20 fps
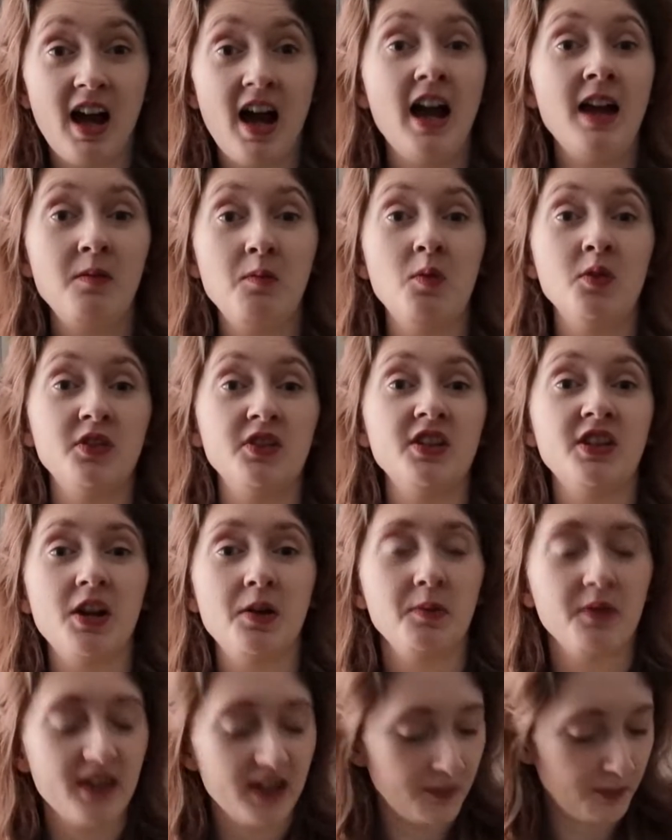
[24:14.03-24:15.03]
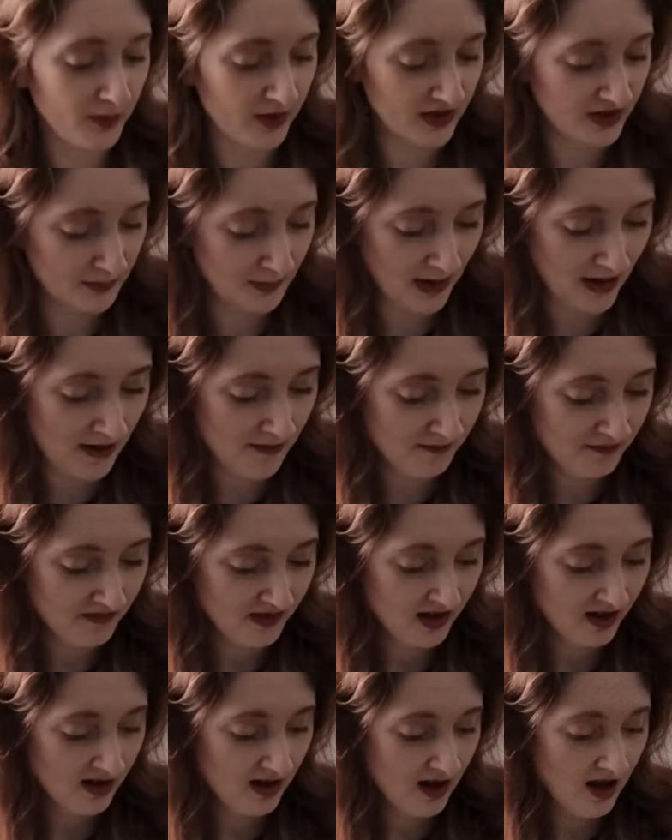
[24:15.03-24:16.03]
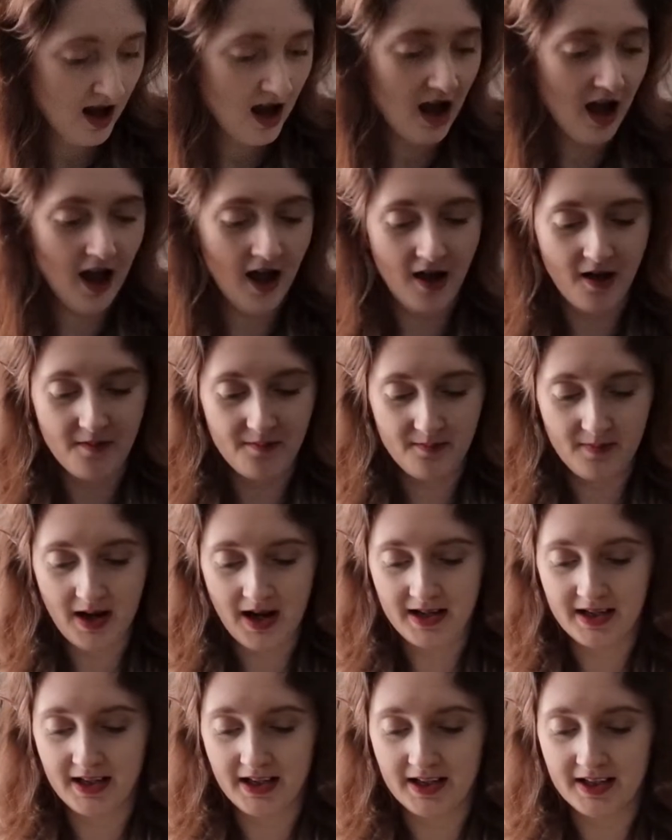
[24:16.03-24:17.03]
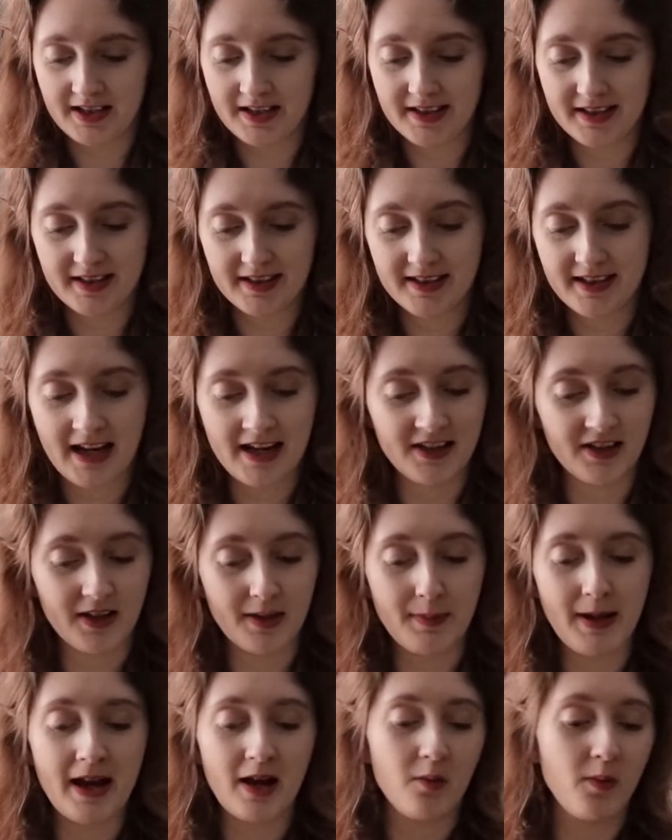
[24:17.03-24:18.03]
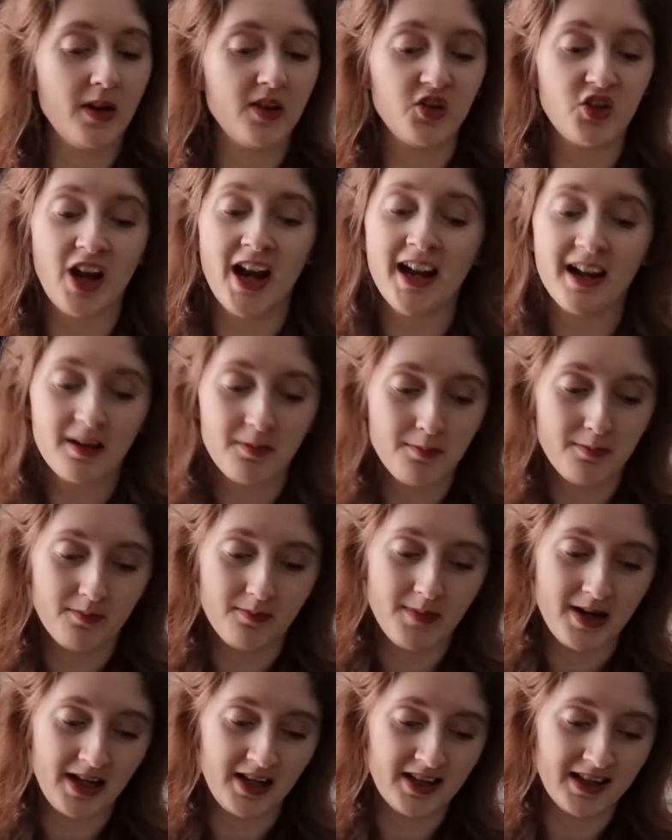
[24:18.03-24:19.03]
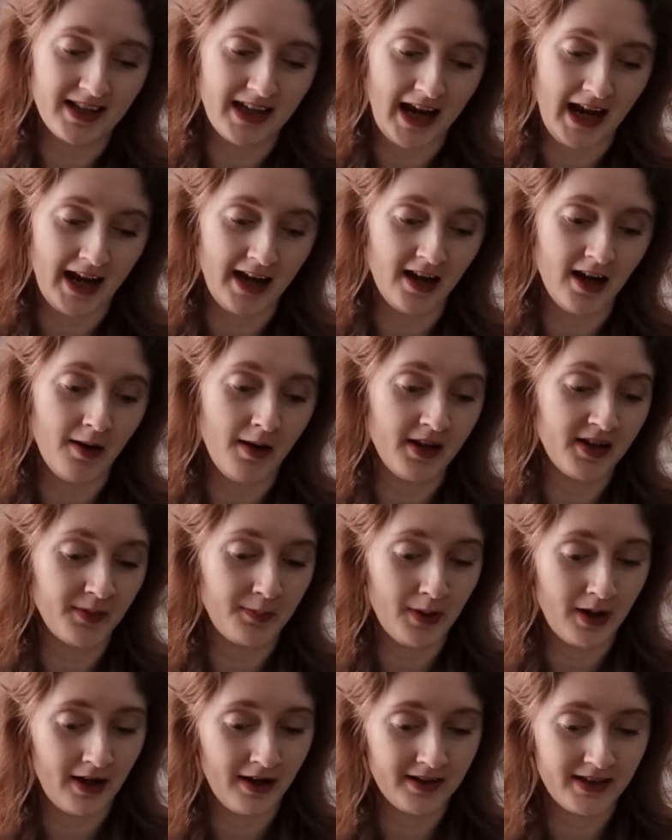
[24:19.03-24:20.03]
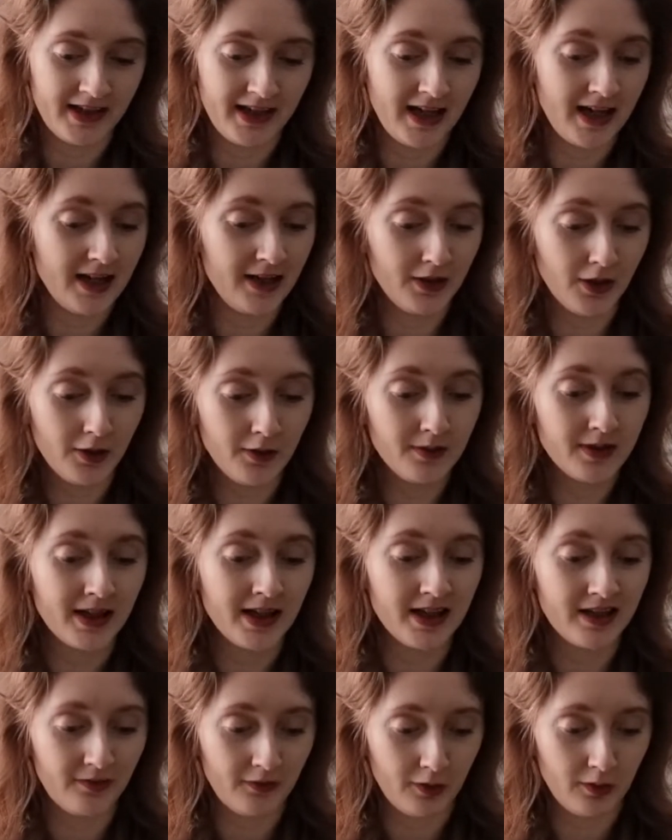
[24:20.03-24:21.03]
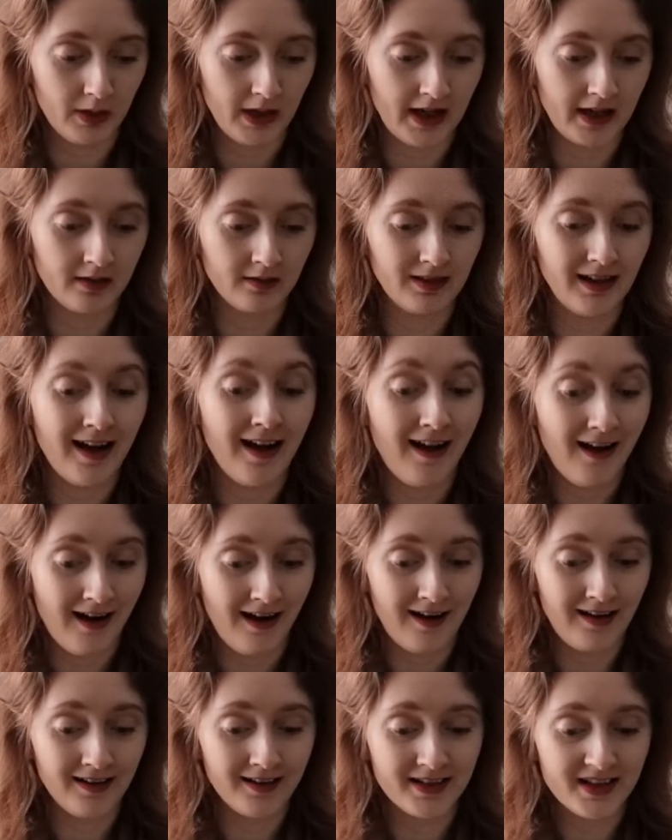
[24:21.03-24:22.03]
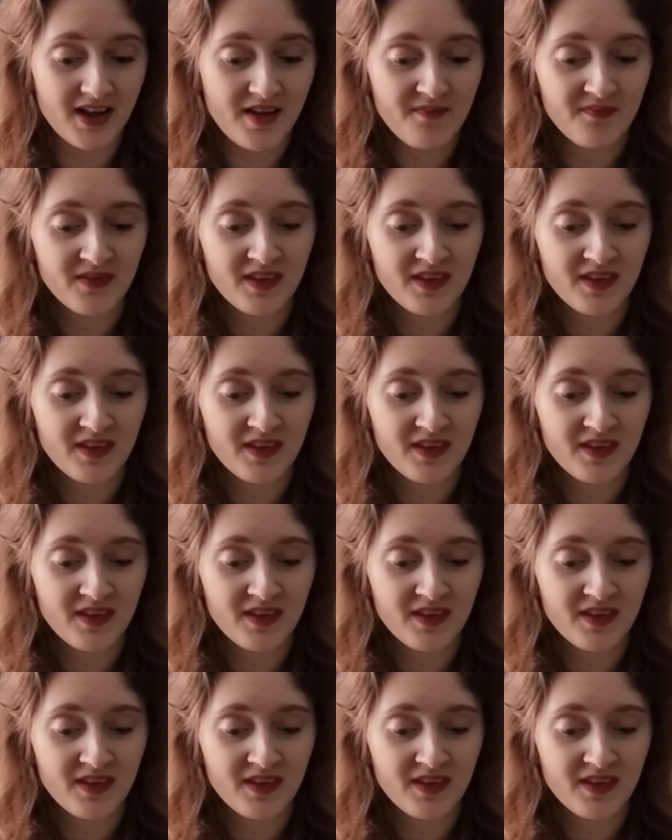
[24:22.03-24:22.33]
I want to know what this book is about. And it says on the back, when Jack meets Kate at a party, he knows he's falling hard.